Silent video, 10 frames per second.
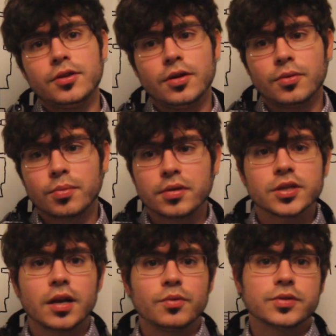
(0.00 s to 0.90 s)
we're
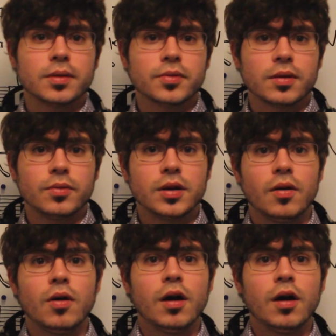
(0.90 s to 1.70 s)
presented with something we don't